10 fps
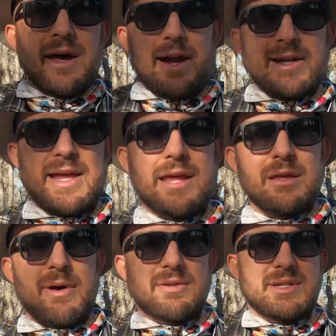and I take
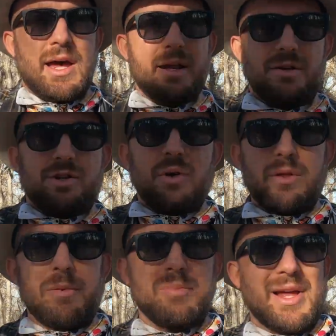them outside and show
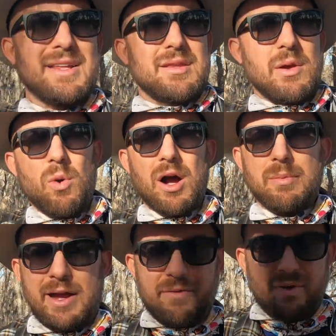them a plant that they
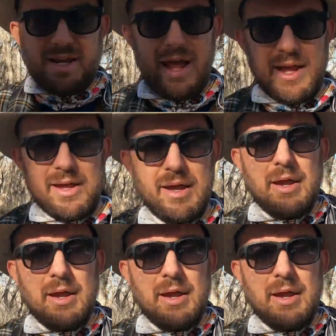walk by every day,